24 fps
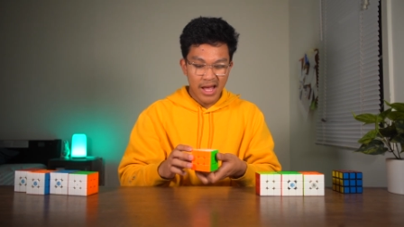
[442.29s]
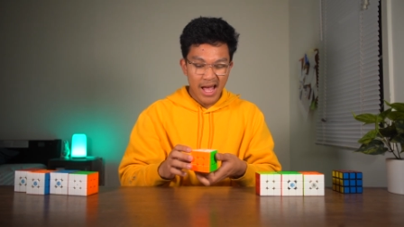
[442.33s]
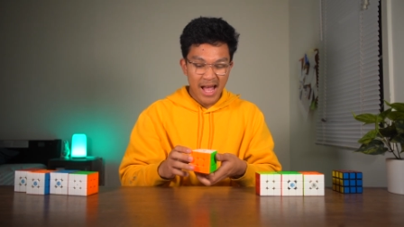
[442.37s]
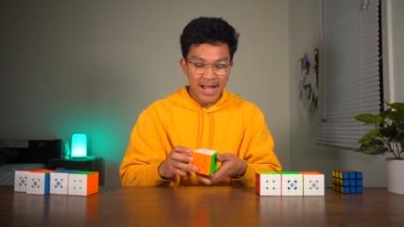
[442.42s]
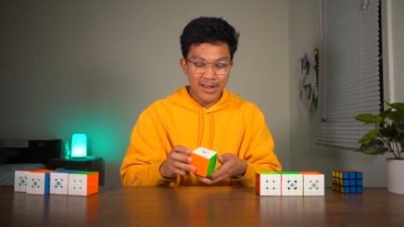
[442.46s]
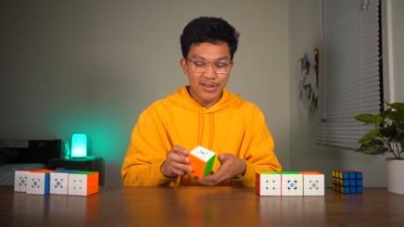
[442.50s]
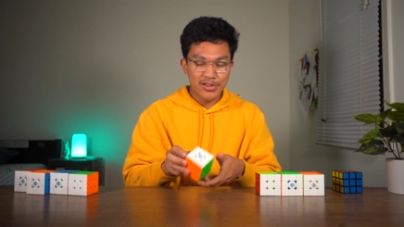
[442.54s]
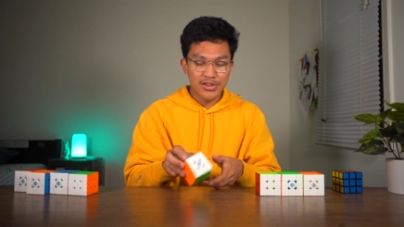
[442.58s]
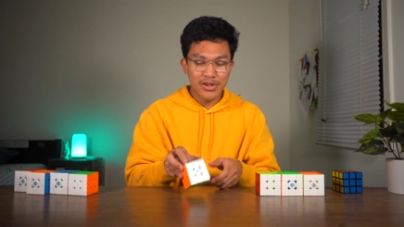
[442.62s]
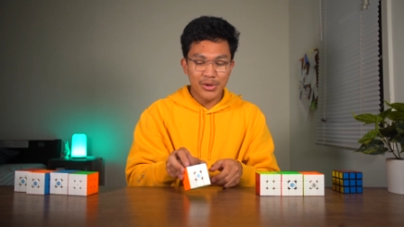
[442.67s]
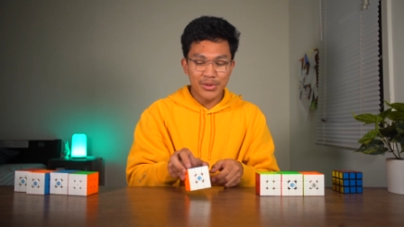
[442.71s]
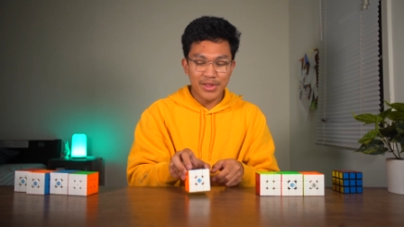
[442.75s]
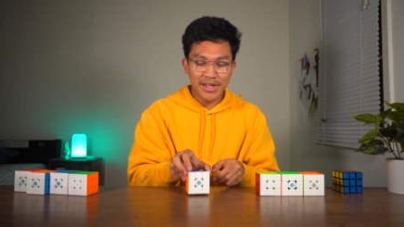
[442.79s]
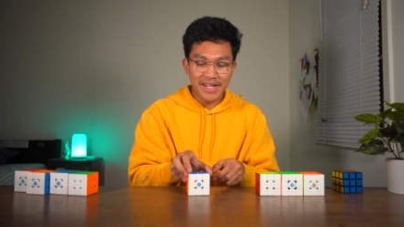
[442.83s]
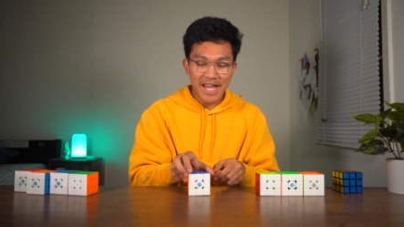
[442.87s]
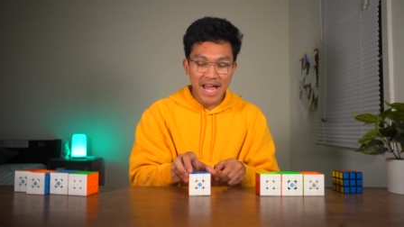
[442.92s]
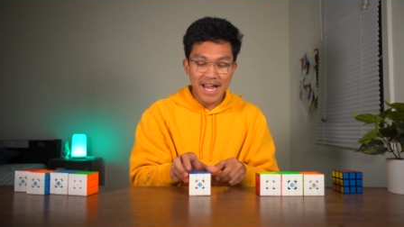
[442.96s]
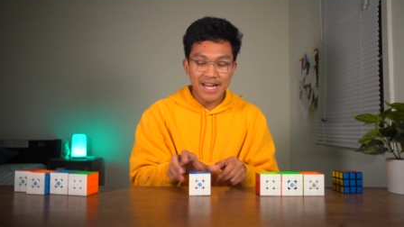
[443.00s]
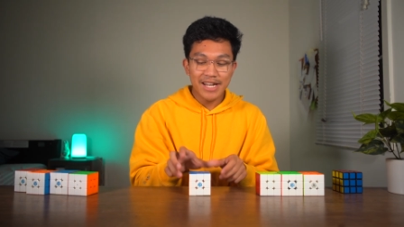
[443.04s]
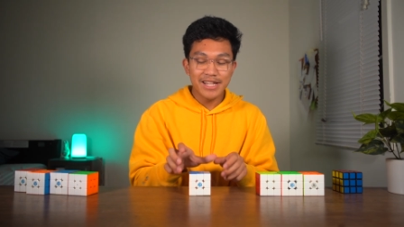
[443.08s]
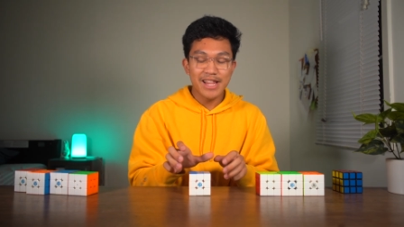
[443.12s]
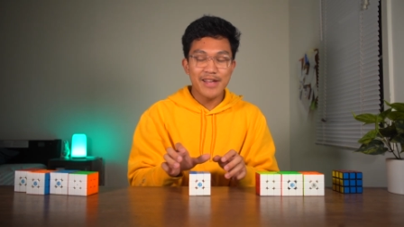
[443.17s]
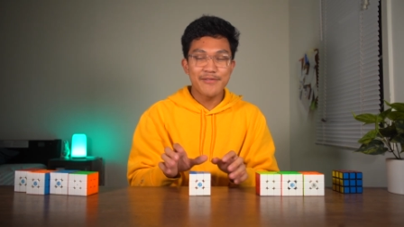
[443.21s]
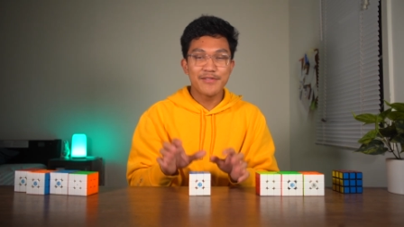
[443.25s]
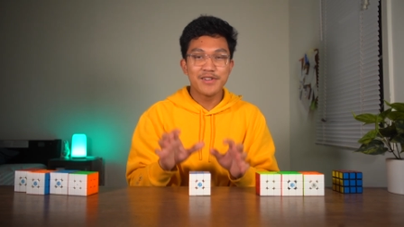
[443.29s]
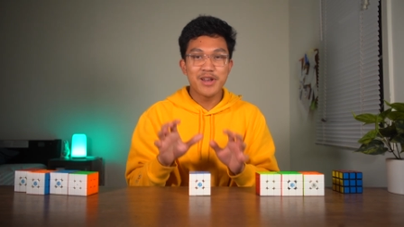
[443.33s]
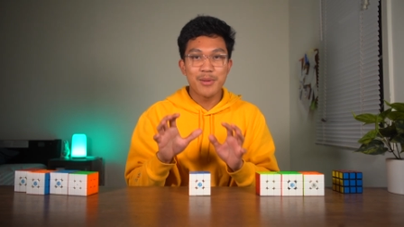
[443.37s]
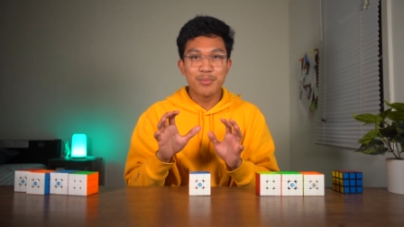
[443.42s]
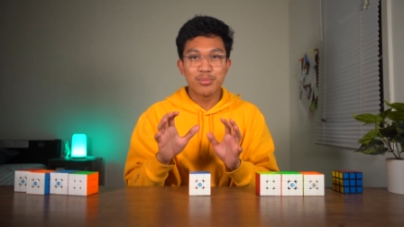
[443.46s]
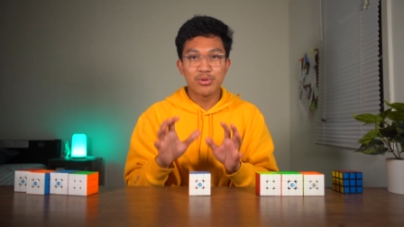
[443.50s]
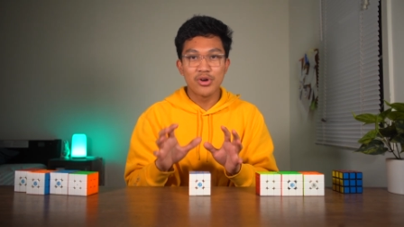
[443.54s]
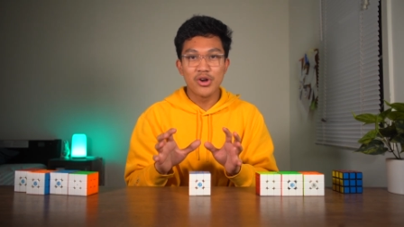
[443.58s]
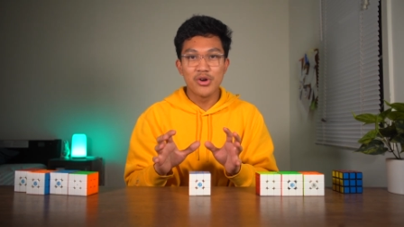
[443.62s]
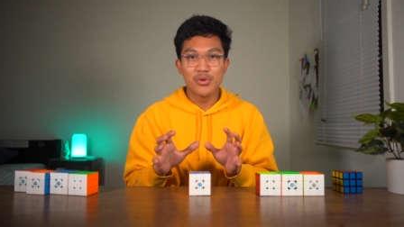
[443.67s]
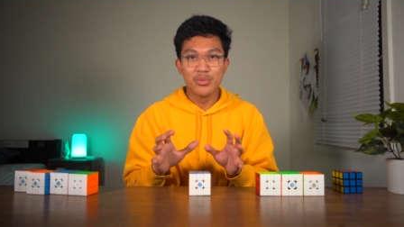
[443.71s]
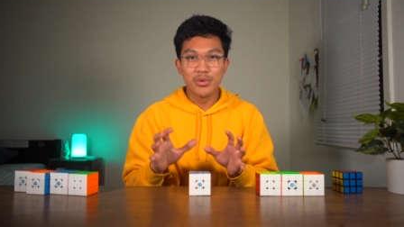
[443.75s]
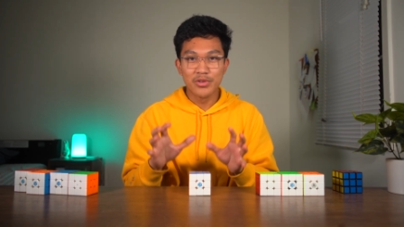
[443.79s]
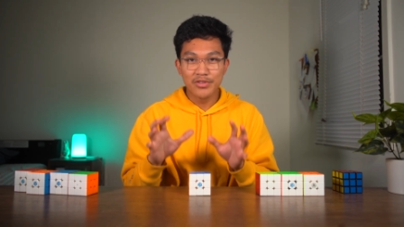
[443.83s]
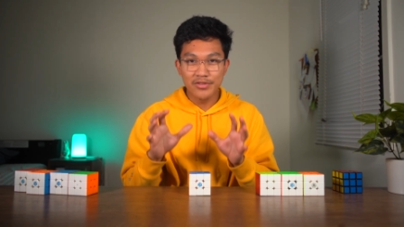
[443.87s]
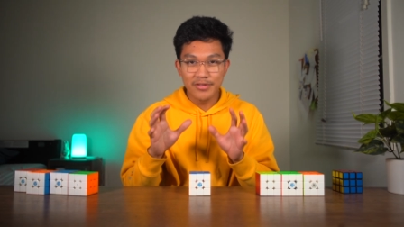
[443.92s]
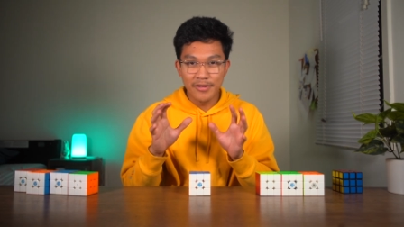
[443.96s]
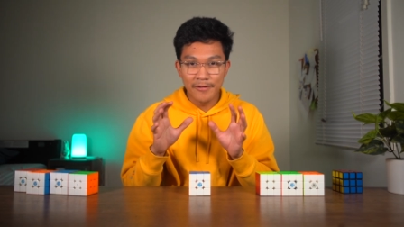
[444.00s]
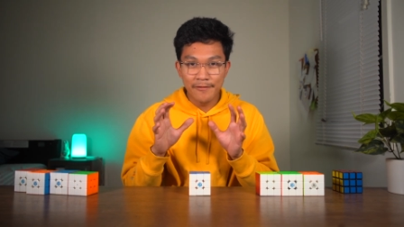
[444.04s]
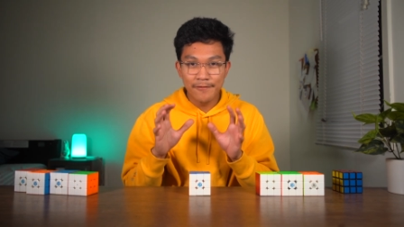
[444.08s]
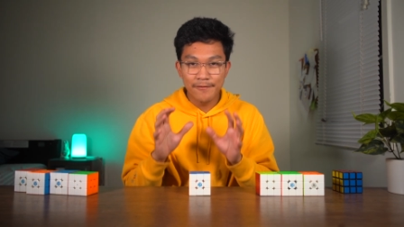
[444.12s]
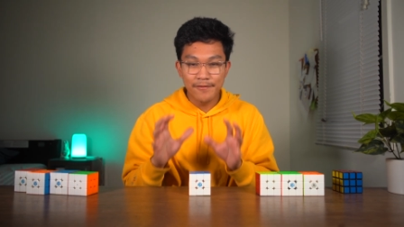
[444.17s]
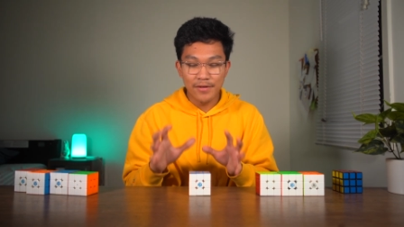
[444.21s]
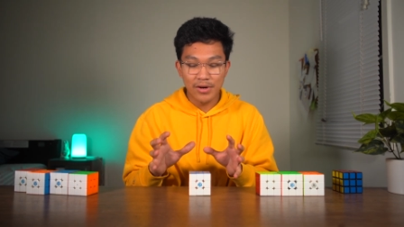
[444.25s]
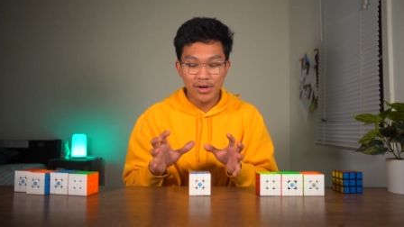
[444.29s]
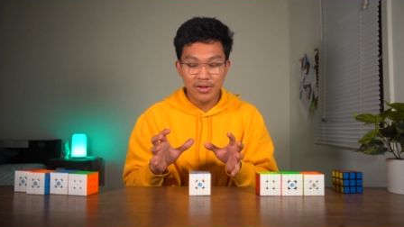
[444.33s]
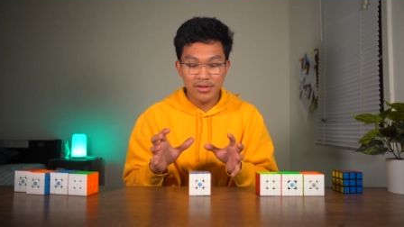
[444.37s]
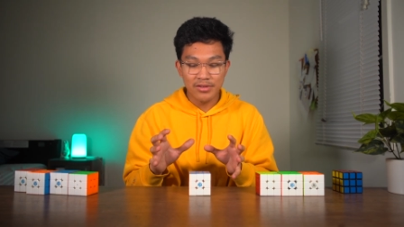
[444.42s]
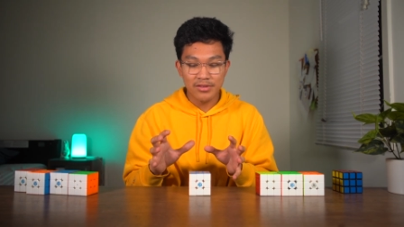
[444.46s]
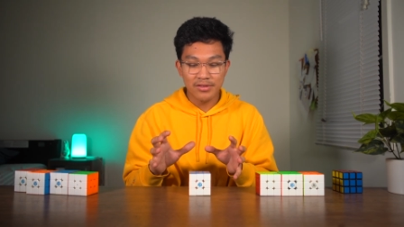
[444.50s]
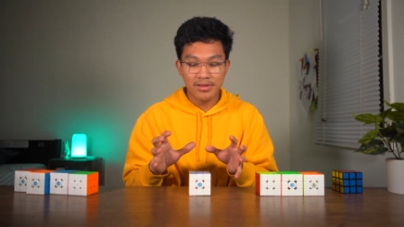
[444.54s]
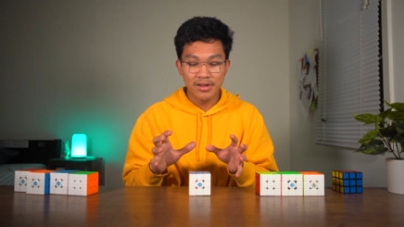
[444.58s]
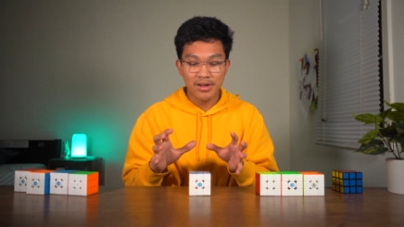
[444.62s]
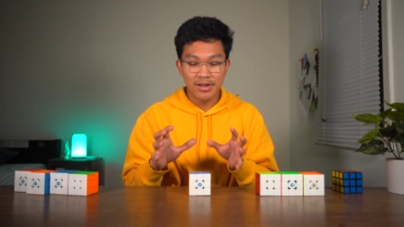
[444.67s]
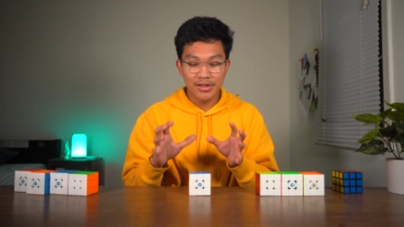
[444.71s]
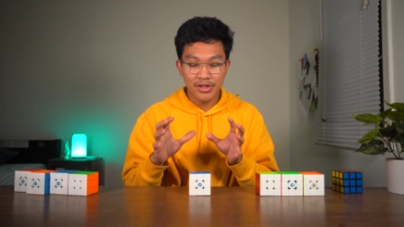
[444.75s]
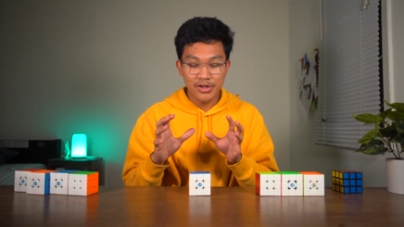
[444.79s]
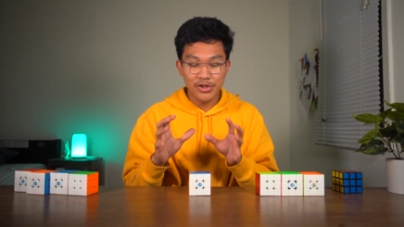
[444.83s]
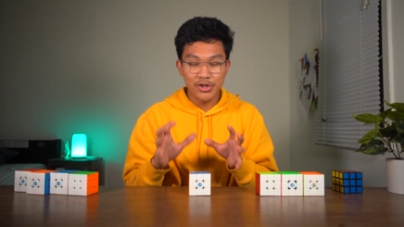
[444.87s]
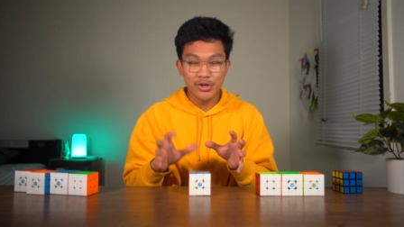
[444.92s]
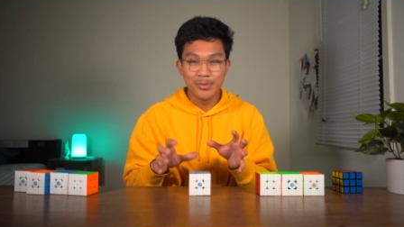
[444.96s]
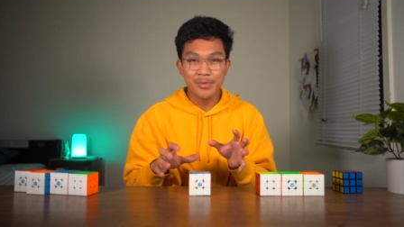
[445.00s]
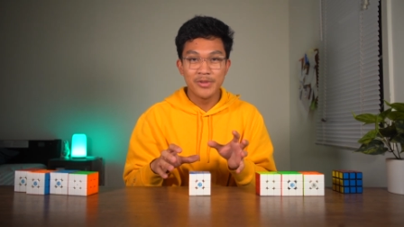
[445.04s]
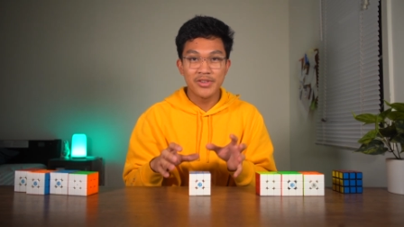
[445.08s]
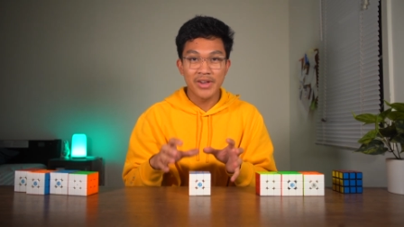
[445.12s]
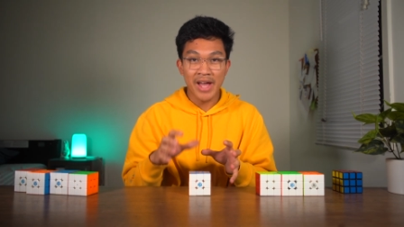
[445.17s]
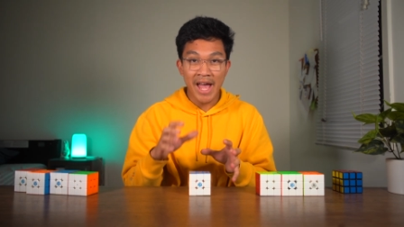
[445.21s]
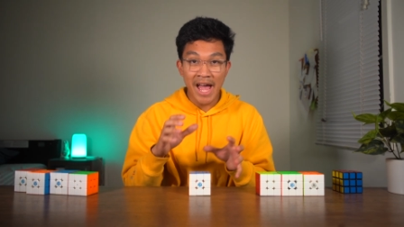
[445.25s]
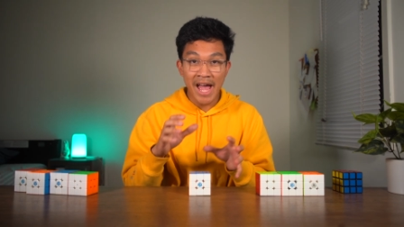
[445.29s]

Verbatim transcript: And so the GAN 11M Pro was the first cube to